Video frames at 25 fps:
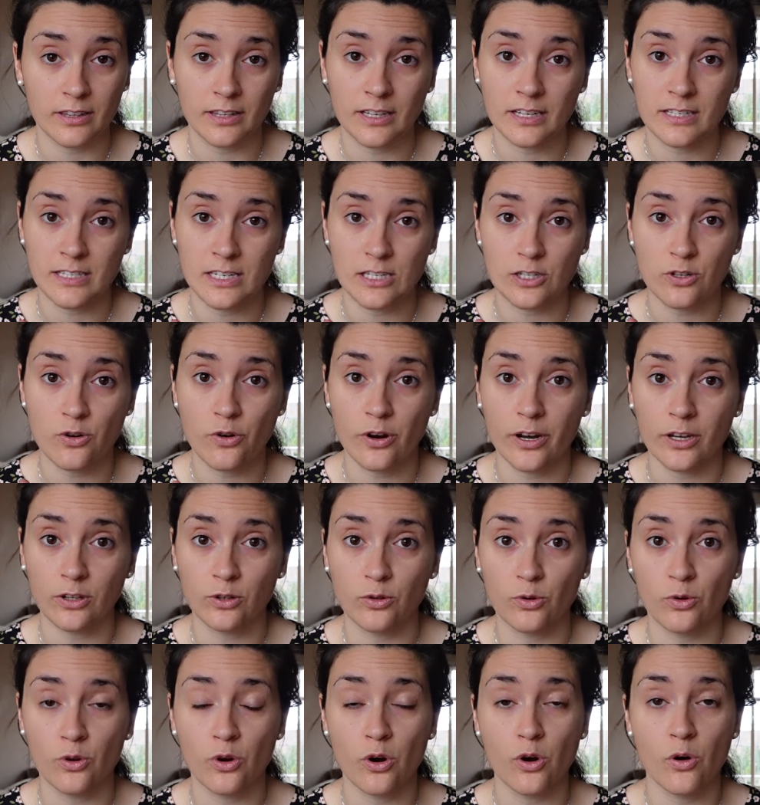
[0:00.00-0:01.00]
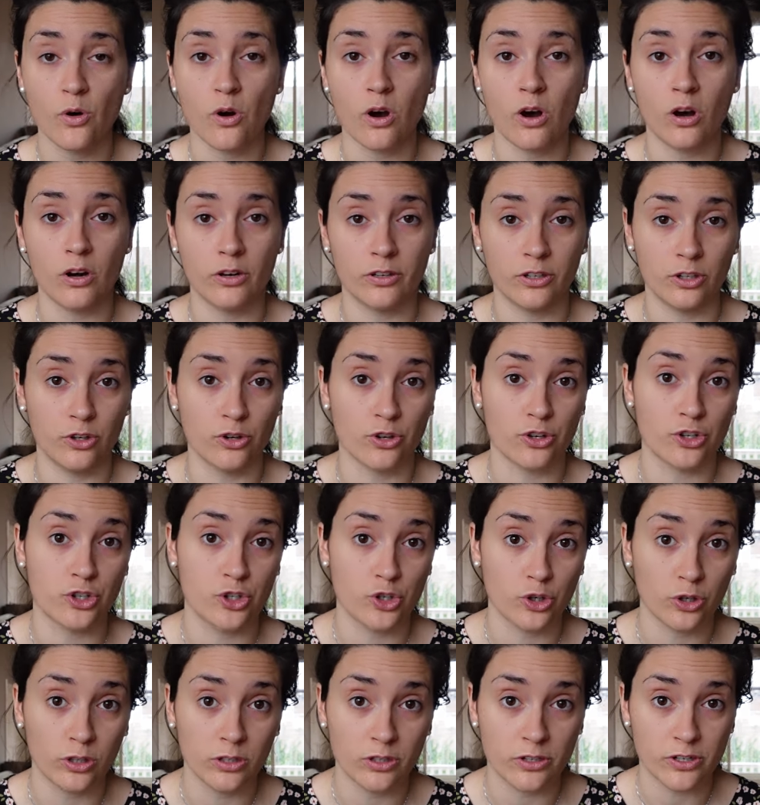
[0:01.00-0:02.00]
This is going to go on your
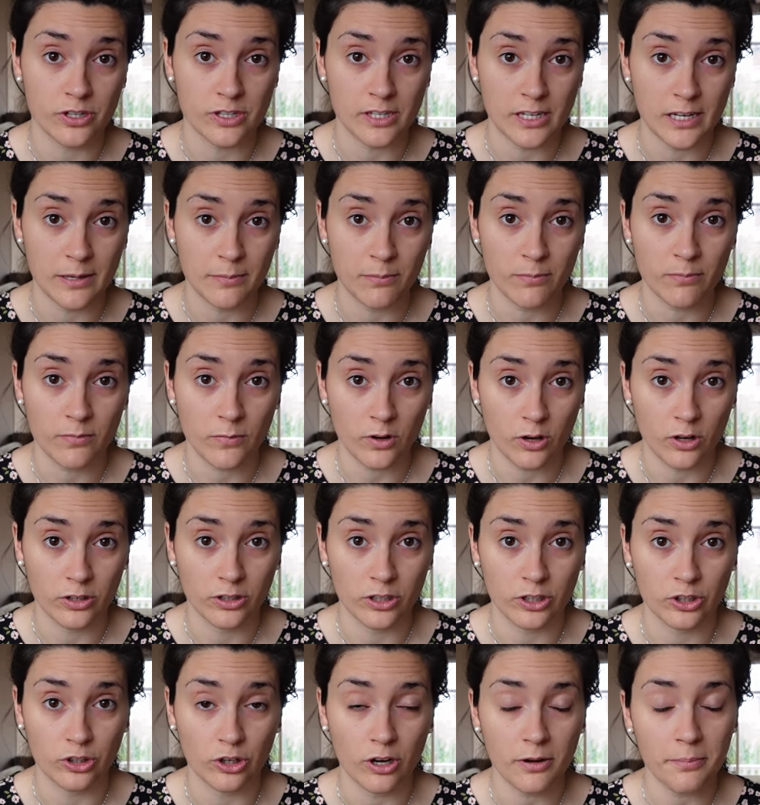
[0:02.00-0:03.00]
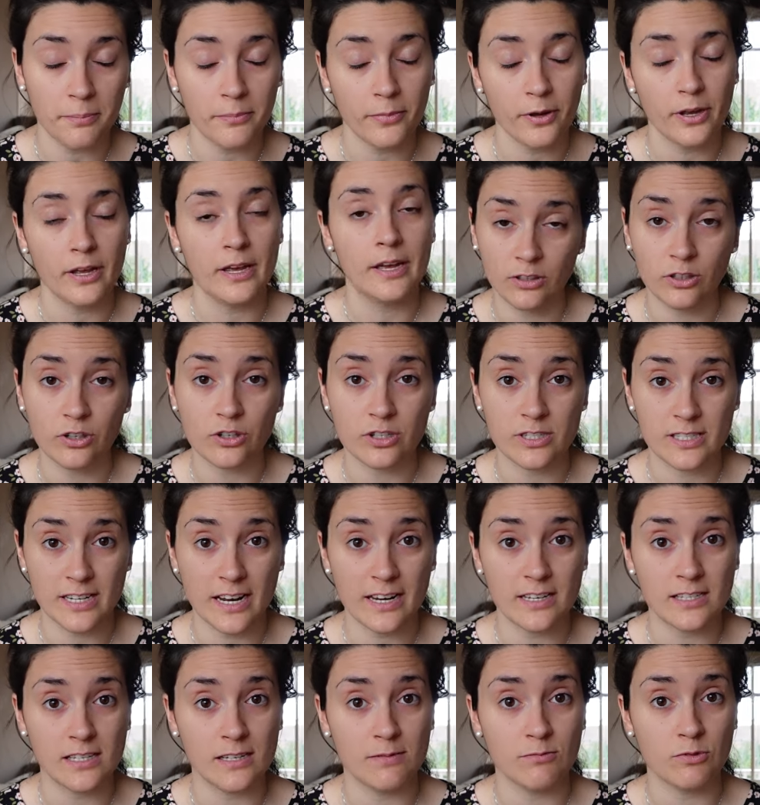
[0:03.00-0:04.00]
shoulder seam on the top. Your
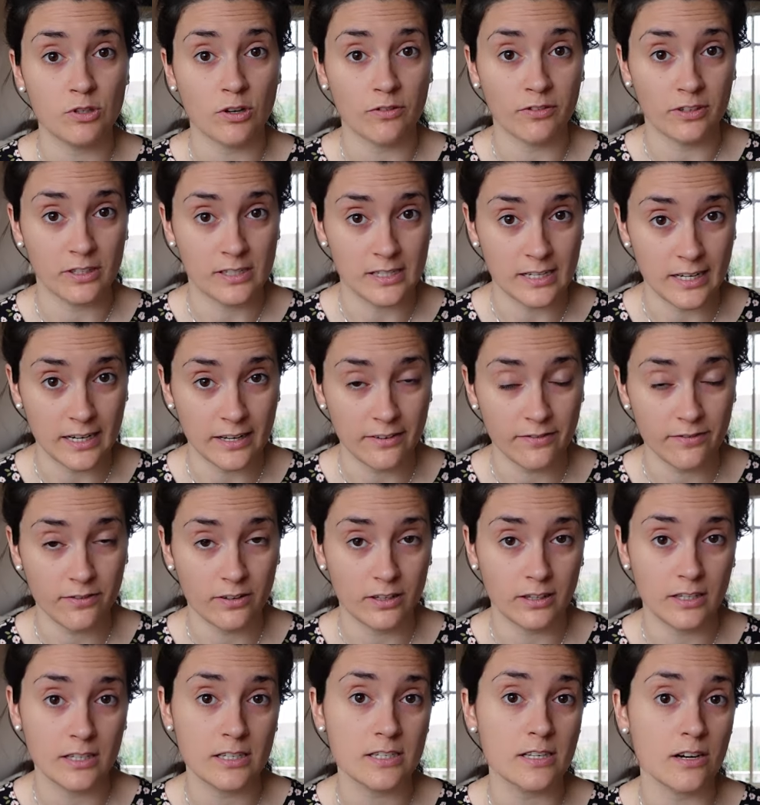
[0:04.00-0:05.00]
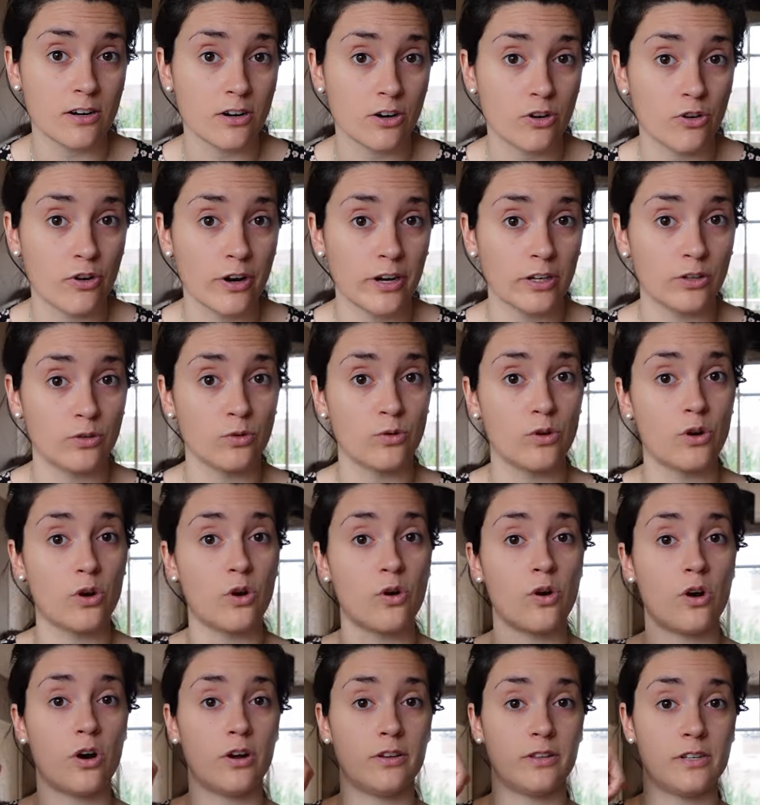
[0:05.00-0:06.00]
side seams of the sleeve, these are going to
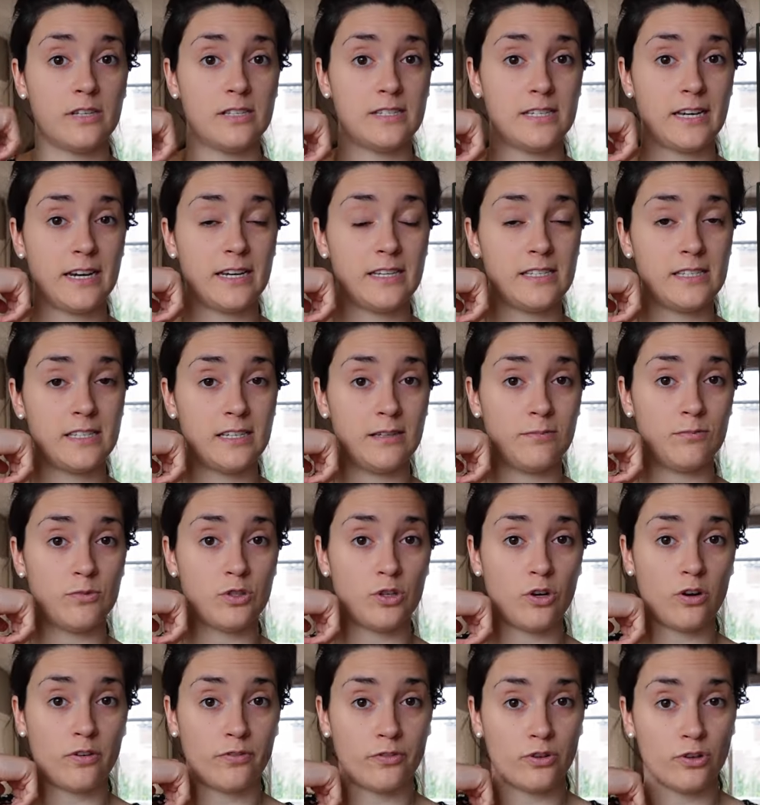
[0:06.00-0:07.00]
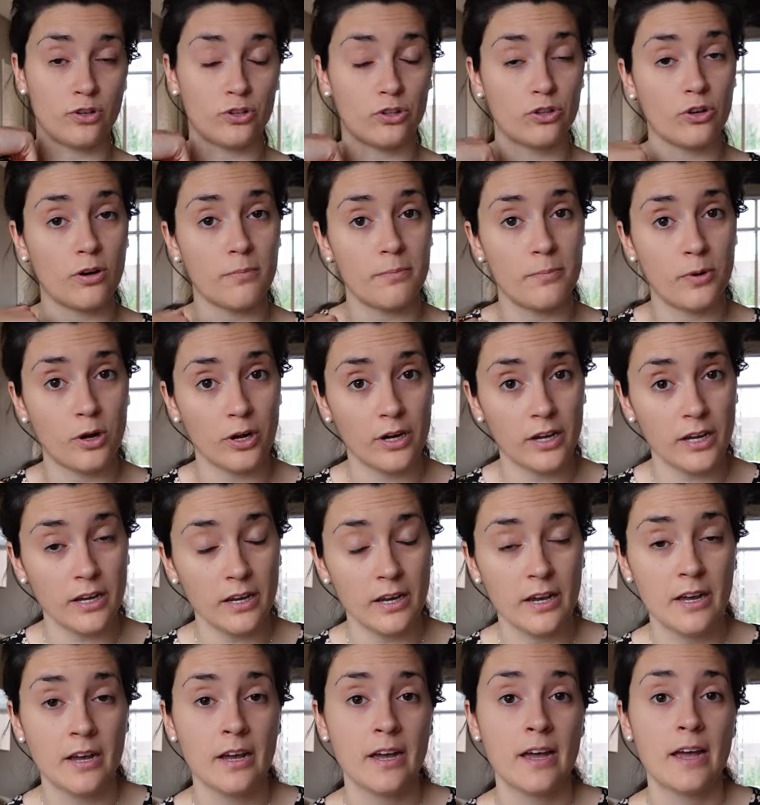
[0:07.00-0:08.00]
go on the side seams of your top
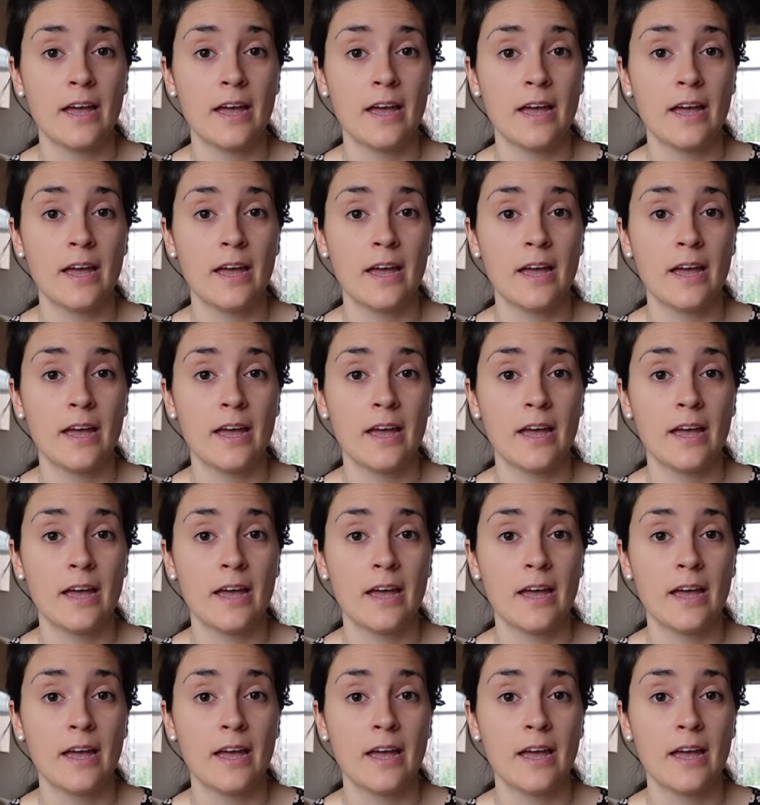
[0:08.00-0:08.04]
body.